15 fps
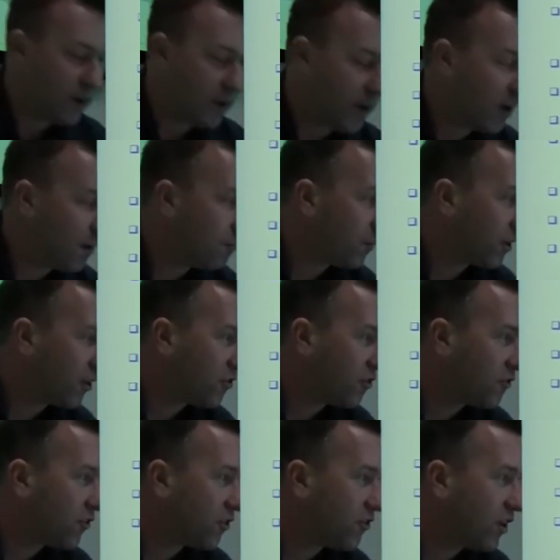um, because
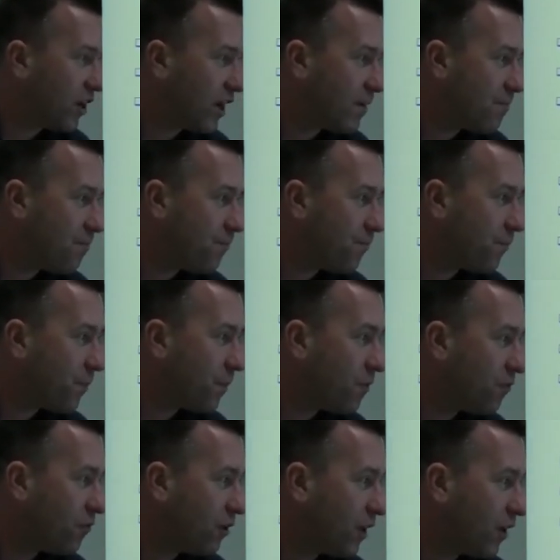of the time.
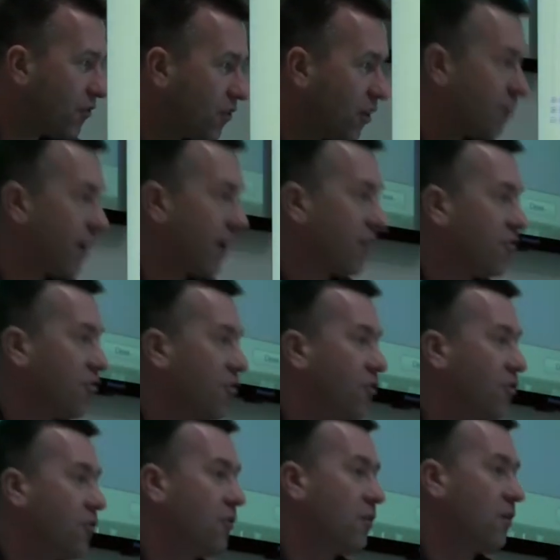So let's go back to